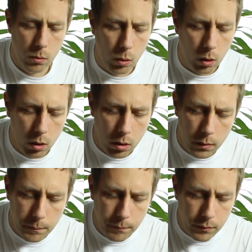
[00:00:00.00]
Oh.
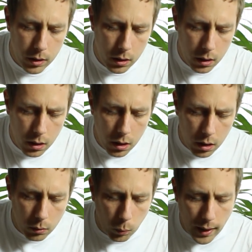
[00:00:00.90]

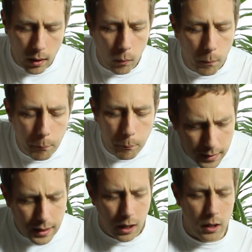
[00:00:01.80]
Wow.
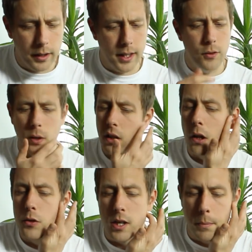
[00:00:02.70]
I'm going to give you a
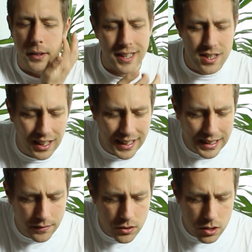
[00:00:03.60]
close-up of these
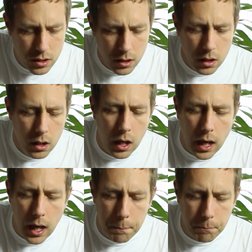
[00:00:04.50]
leaves
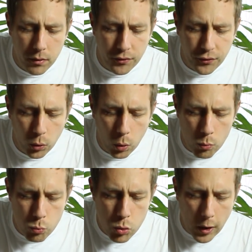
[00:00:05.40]
for
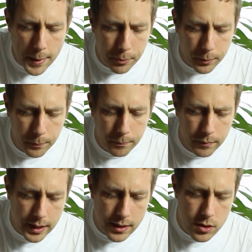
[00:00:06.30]
a ripe.
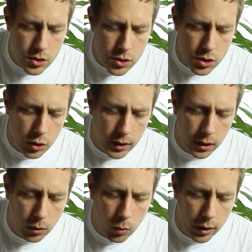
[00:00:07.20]
It's
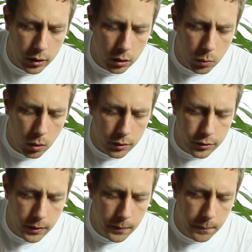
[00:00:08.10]
looking quite good
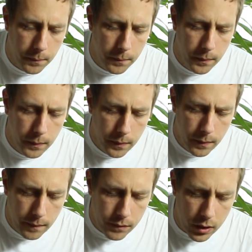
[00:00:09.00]
quality.
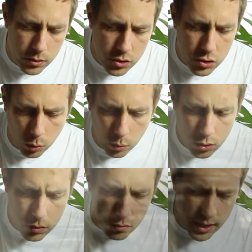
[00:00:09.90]
No
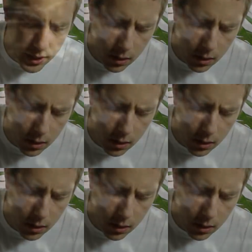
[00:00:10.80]
stalks really